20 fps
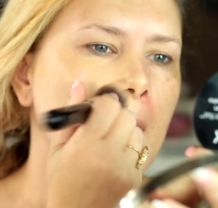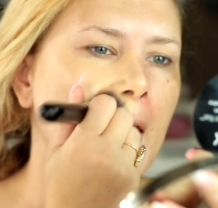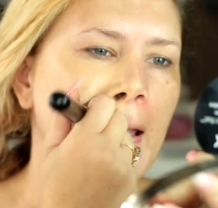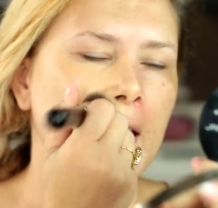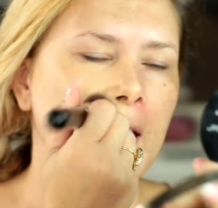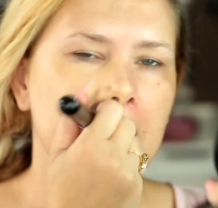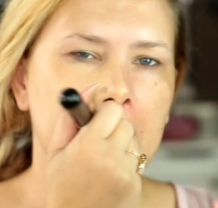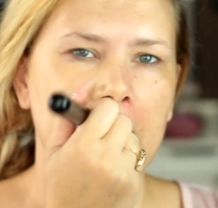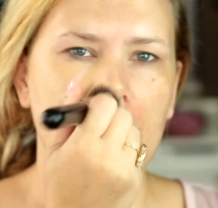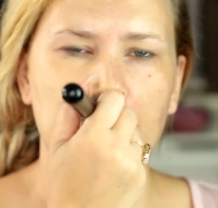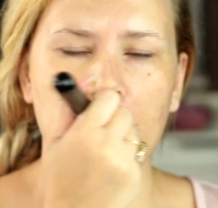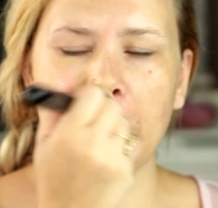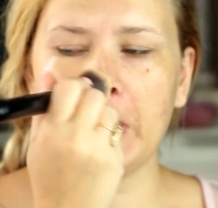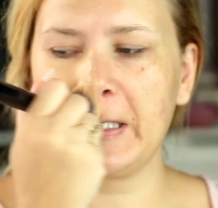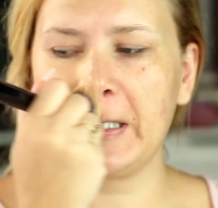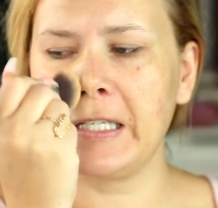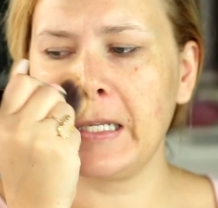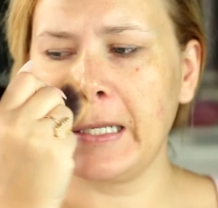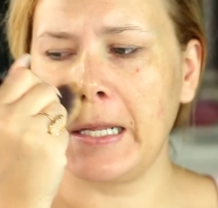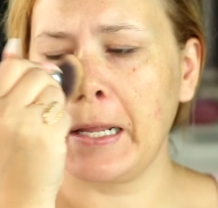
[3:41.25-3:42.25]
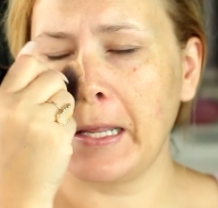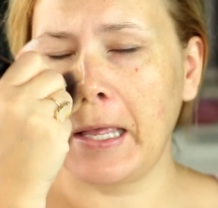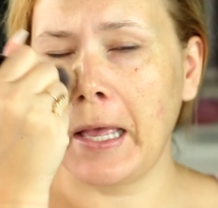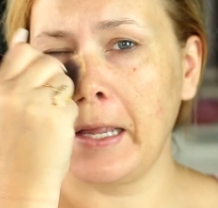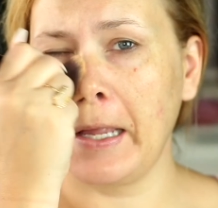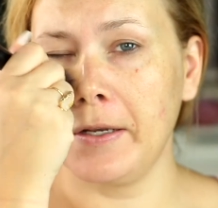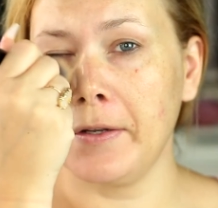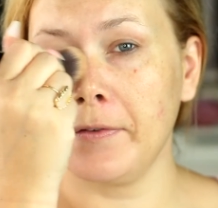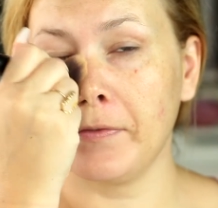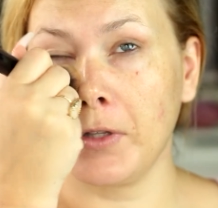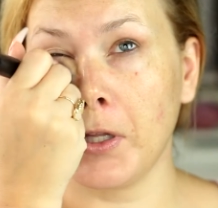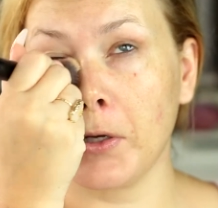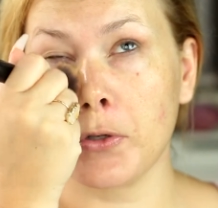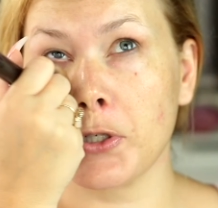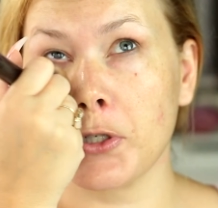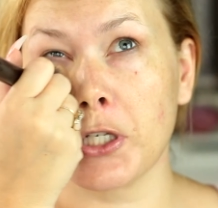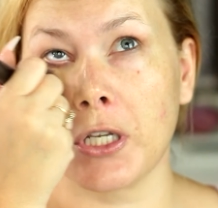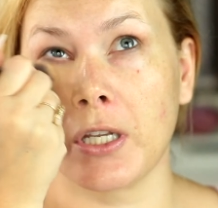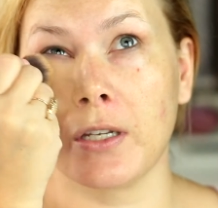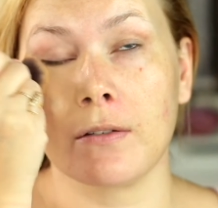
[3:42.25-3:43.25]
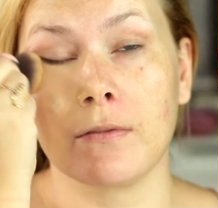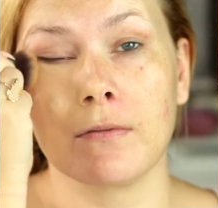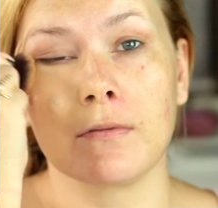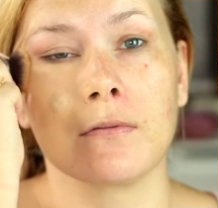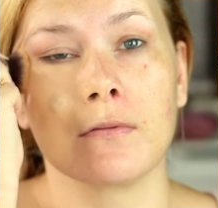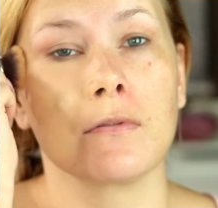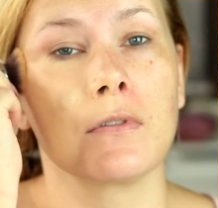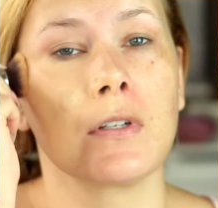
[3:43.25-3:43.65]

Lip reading: citrusy kind of lotion.